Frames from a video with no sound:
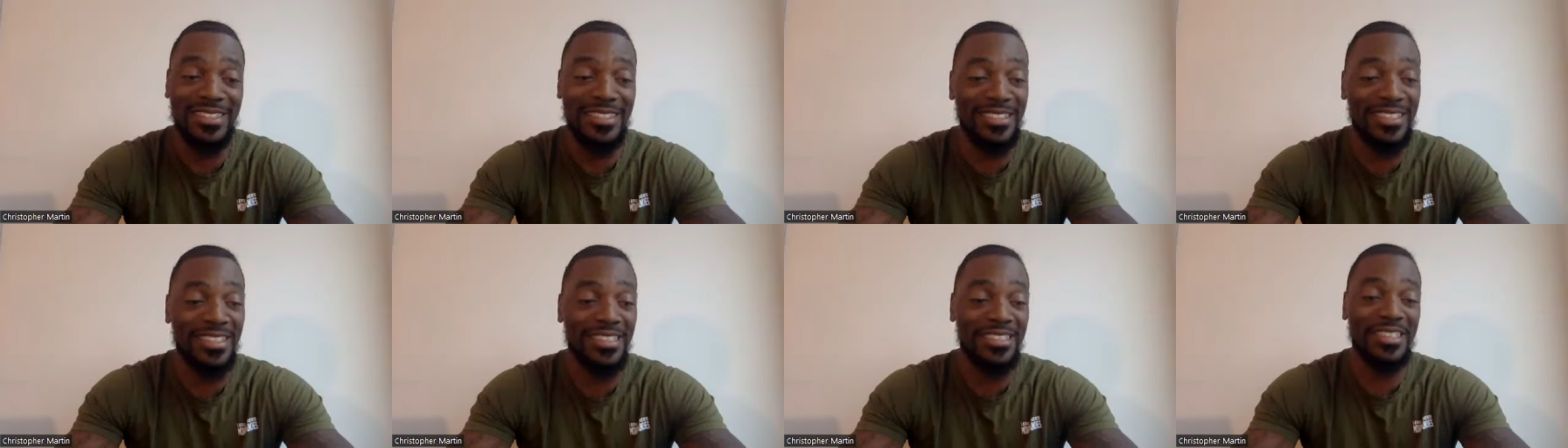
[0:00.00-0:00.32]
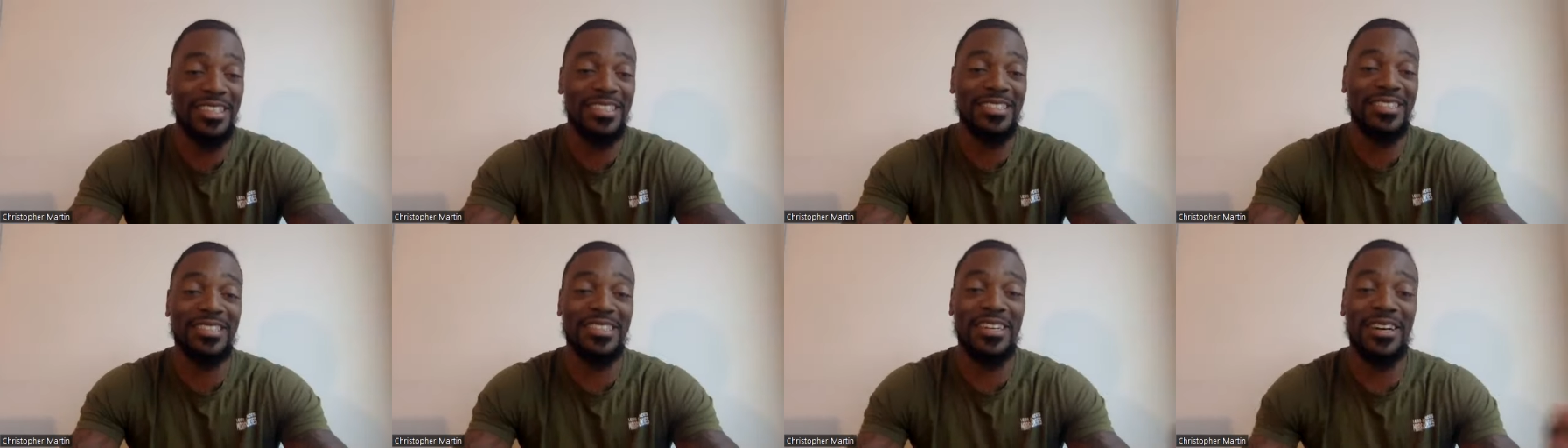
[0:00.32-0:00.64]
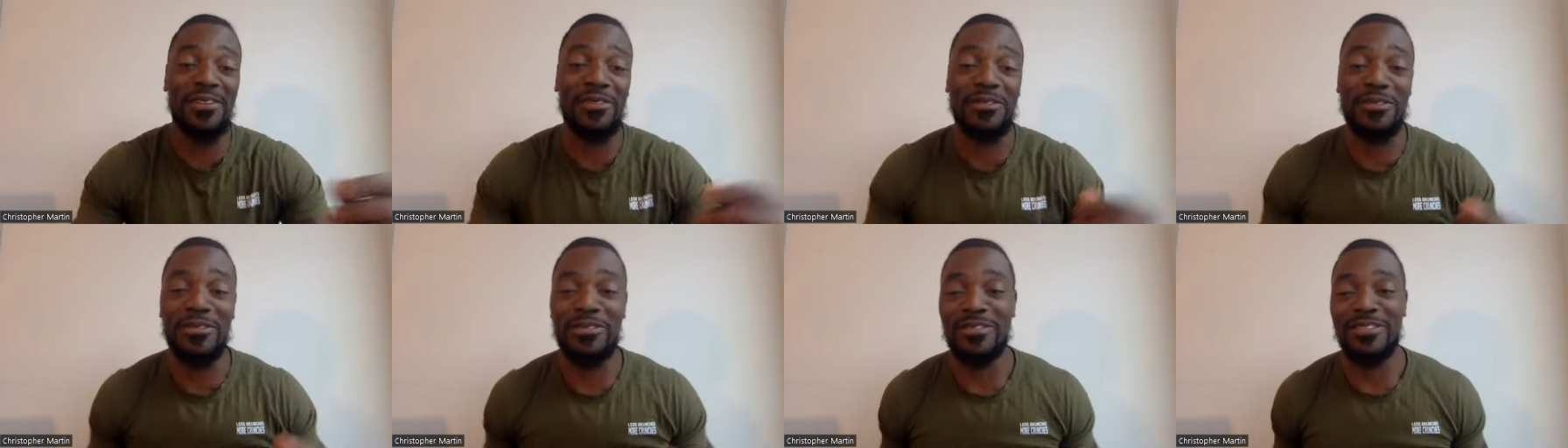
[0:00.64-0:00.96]
it's it's
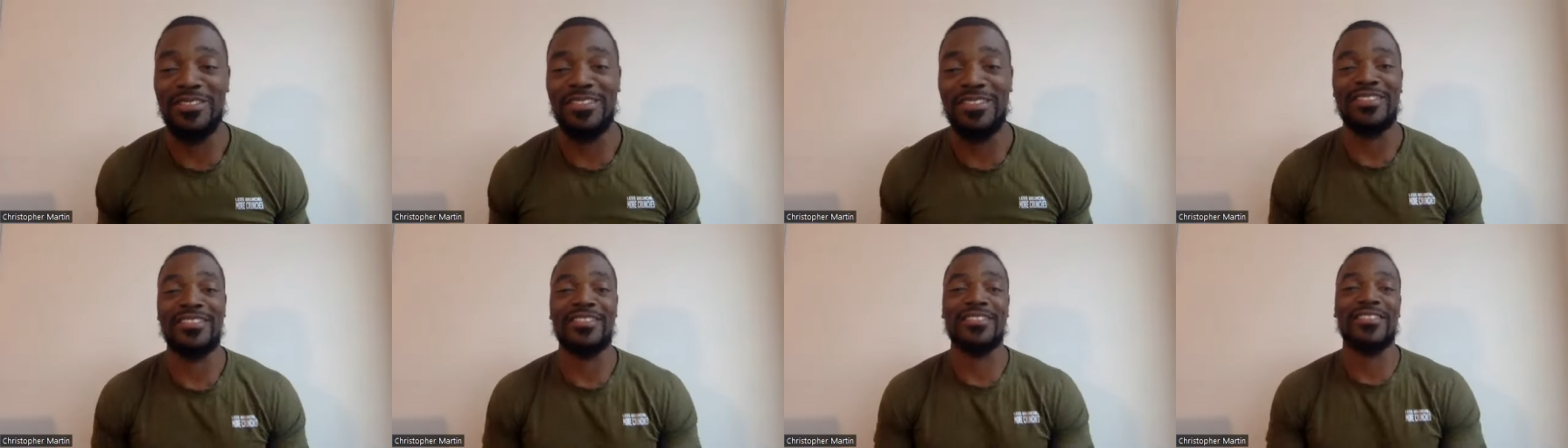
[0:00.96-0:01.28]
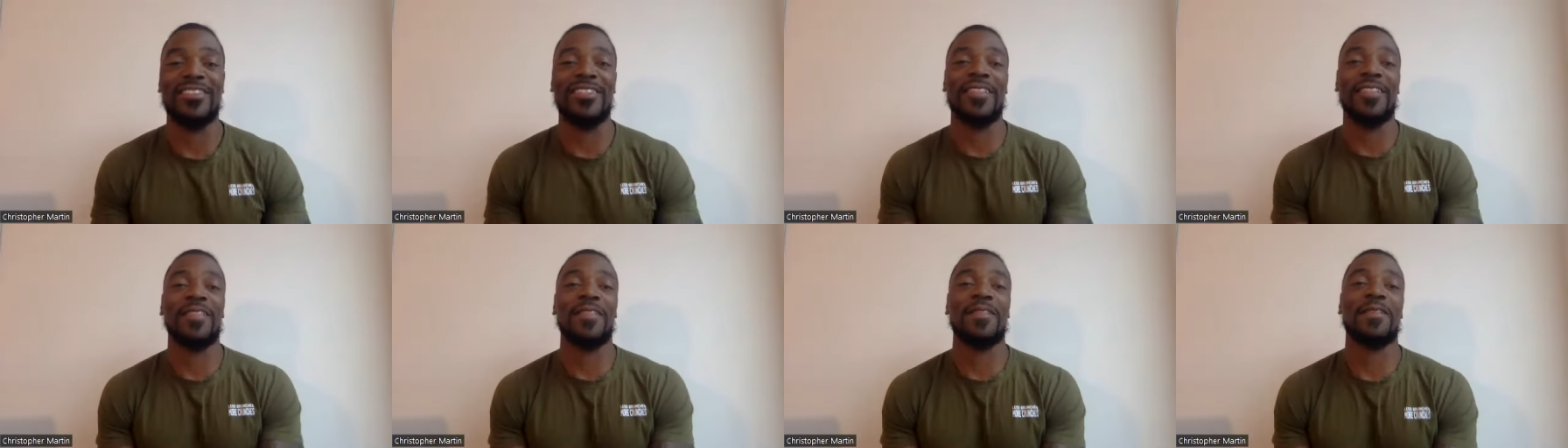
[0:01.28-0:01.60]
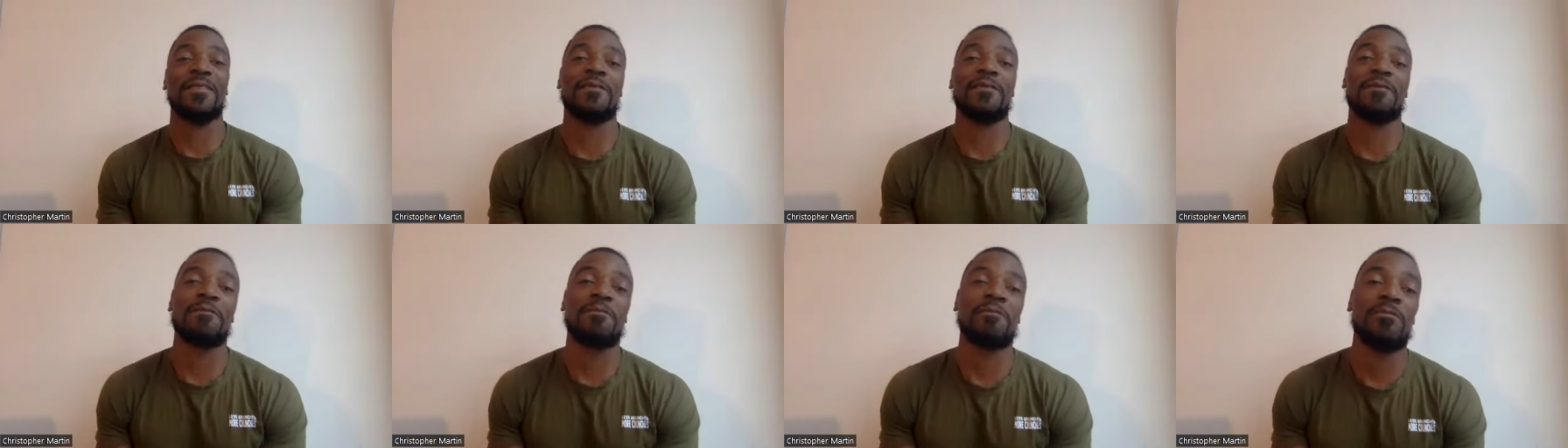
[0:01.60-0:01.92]
tough.
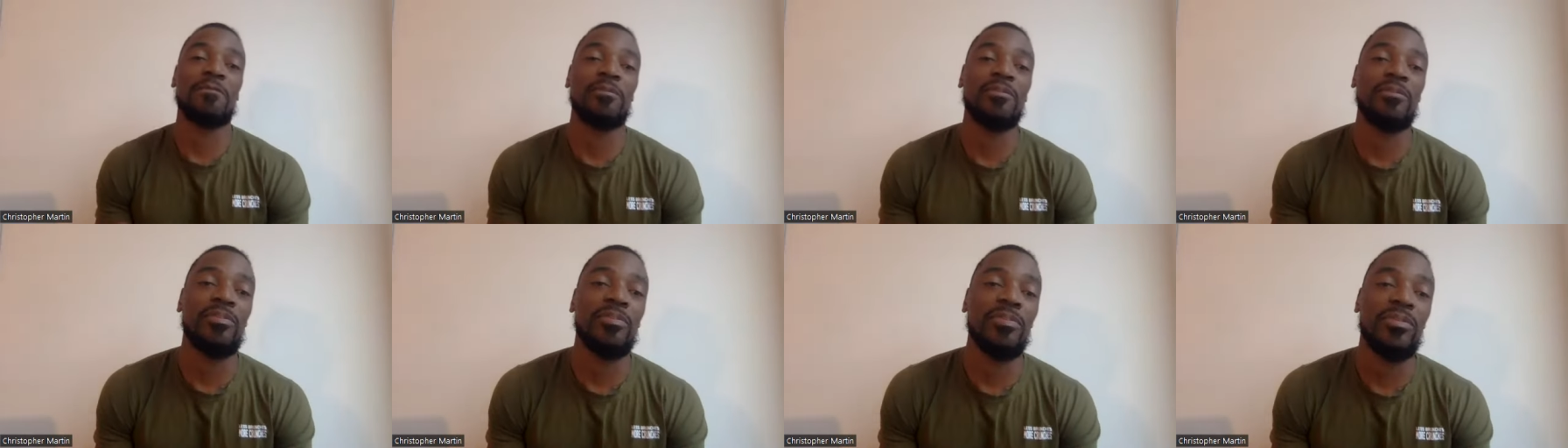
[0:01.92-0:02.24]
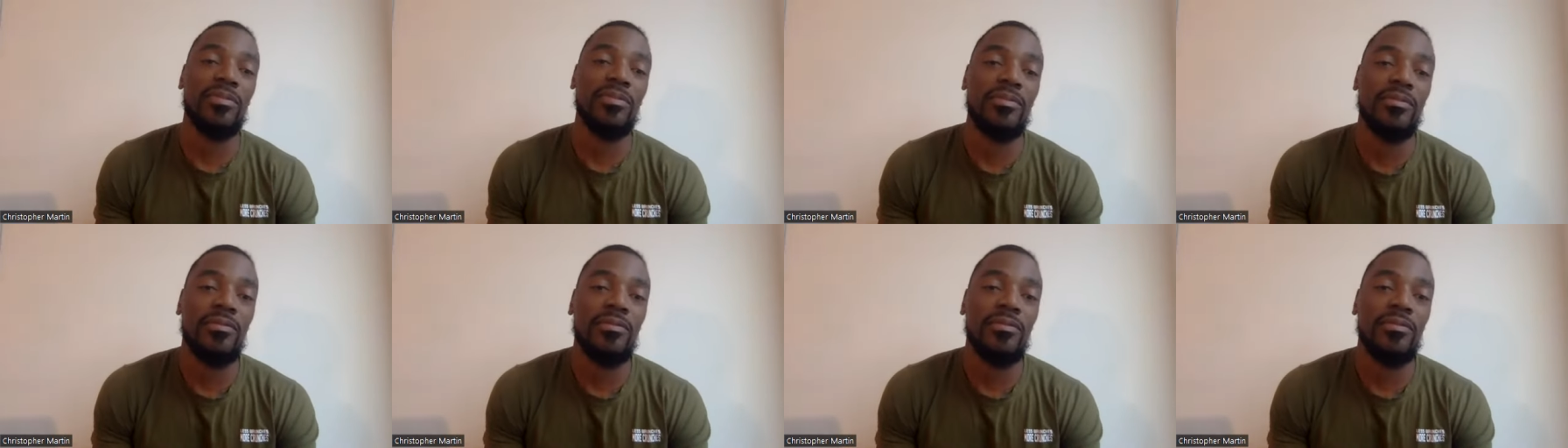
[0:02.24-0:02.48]
I mean, I just